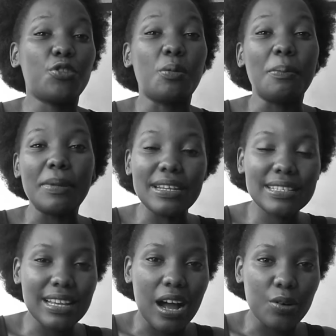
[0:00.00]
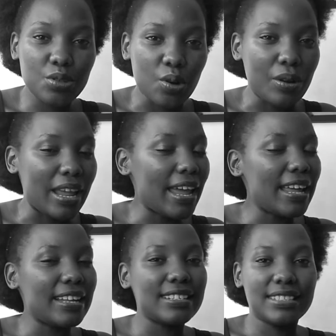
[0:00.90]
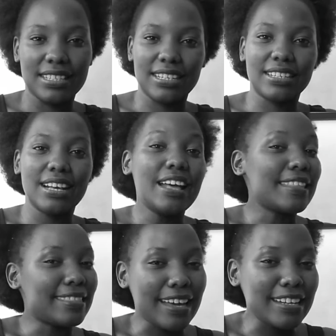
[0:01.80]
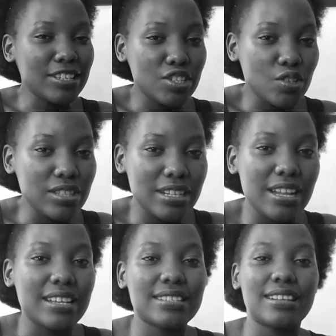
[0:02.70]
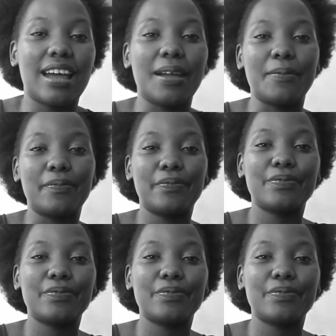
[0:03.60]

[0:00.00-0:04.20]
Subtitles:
you miss out on anything, that is not the last time.